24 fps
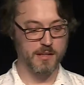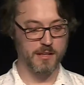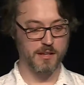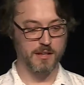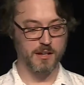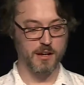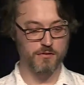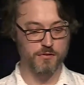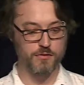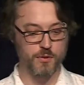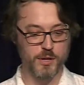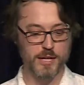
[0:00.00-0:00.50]

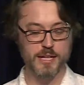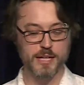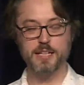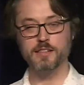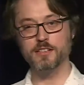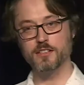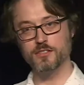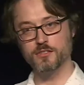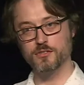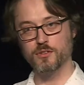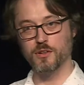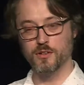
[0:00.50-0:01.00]
avoiding
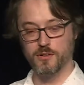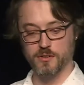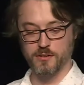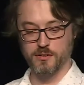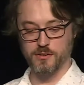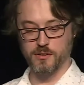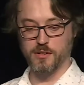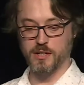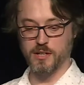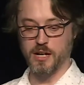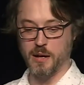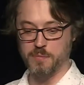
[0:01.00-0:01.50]
the
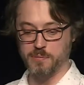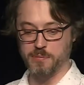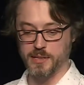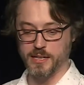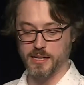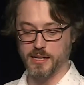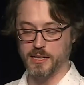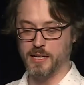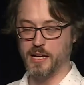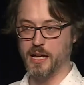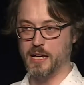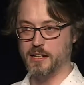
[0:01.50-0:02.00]
strong
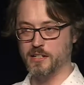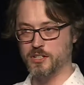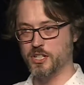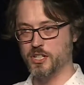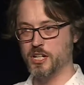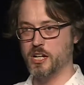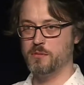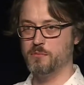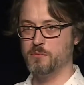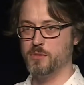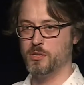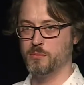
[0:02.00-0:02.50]
coupling and
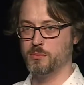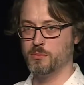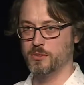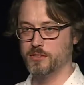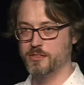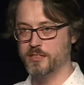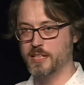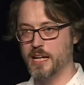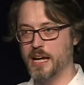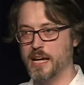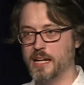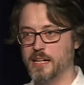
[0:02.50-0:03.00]
shared mutable
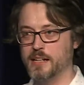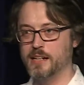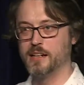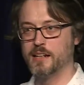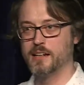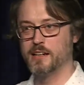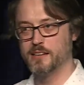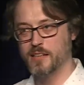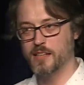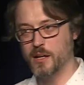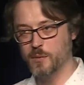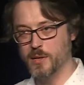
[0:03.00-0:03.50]
state
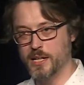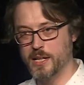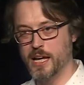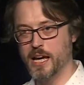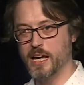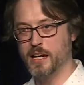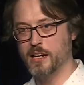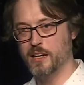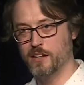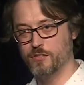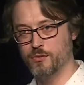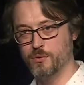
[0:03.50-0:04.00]
that we
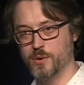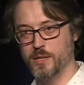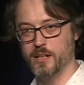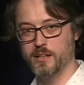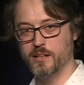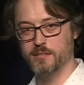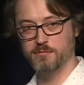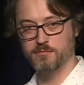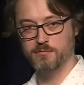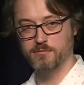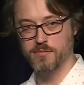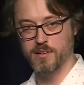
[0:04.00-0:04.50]
get
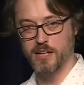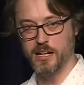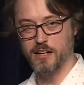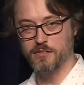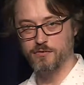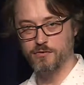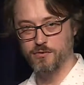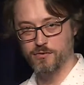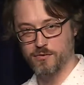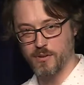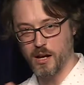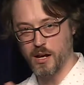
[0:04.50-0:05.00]

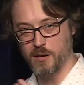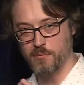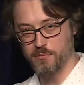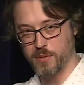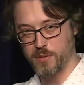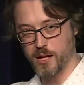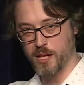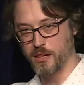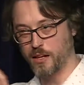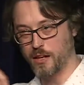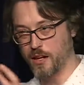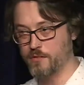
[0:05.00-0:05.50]
if
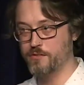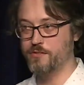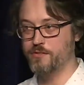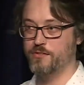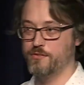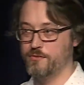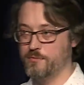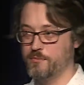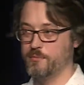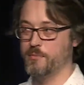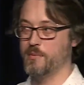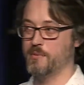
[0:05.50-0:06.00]
a lot
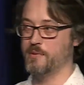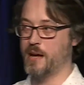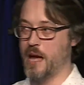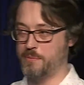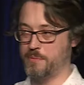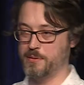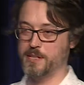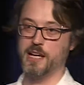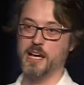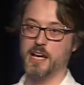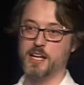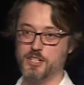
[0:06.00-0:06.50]
of
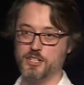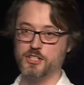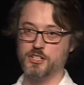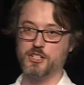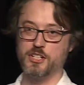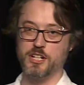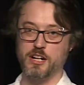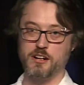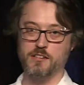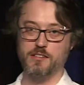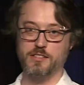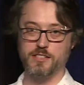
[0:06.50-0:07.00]
applications
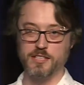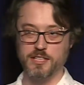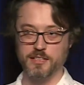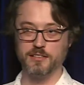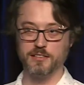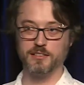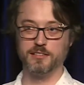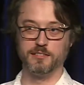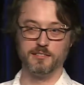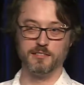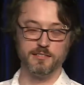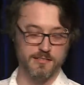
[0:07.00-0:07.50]
share a
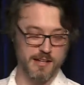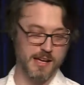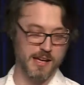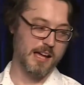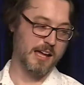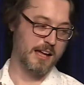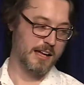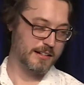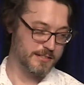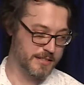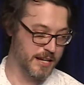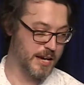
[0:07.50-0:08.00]
single
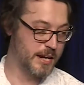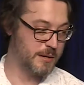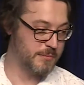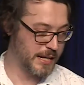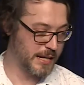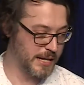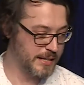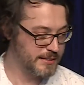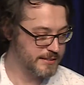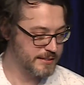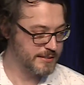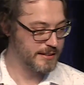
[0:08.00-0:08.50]

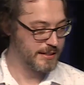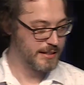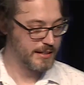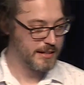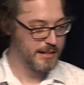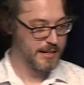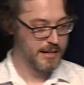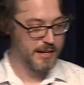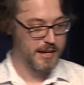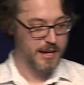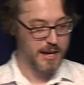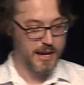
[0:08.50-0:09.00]
database.
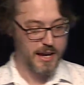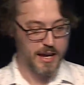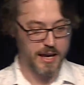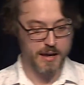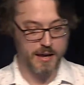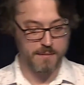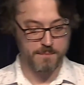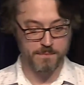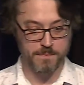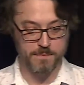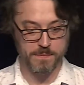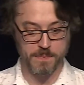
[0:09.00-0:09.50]

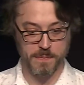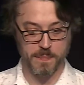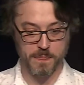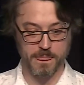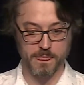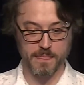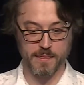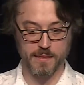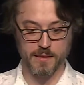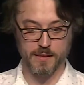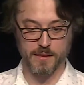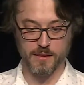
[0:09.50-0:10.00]

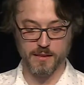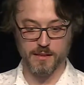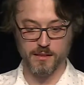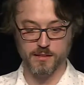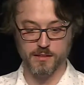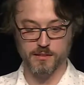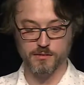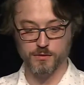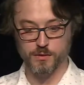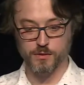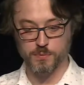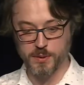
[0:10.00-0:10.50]

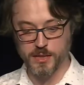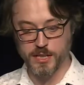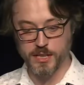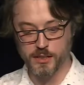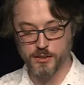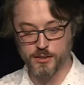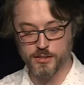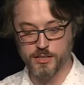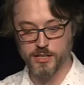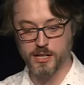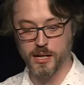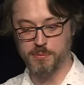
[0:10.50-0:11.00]
But the
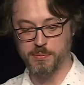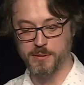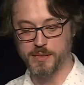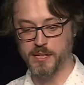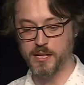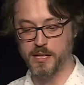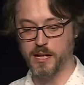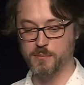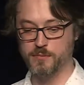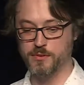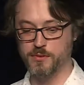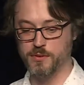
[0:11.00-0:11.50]
loose coupling
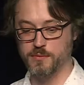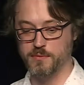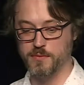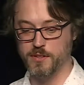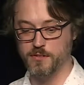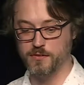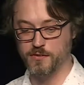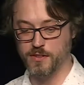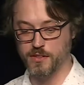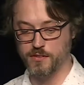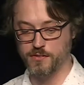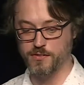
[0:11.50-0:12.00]
comes from
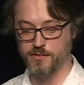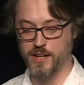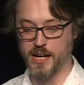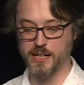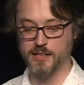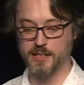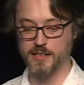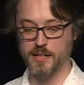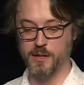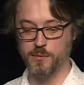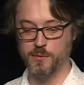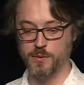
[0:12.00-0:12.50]
the
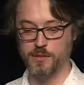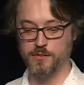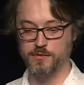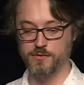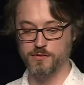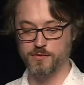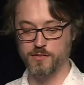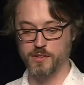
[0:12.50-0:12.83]
fact that we